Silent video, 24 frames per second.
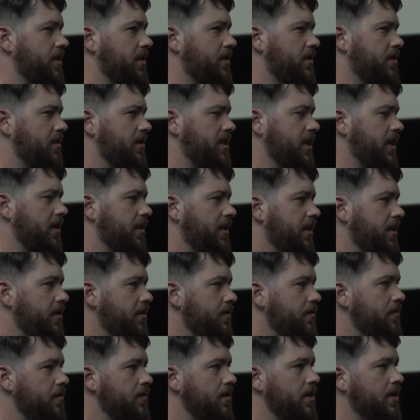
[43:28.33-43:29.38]
what they're telling
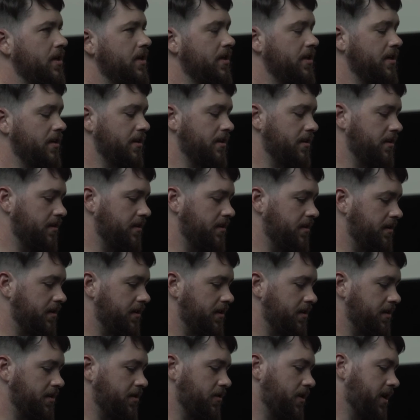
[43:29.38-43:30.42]
you,
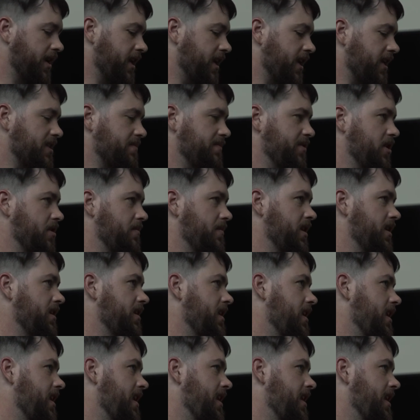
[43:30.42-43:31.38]
you're doing an experiment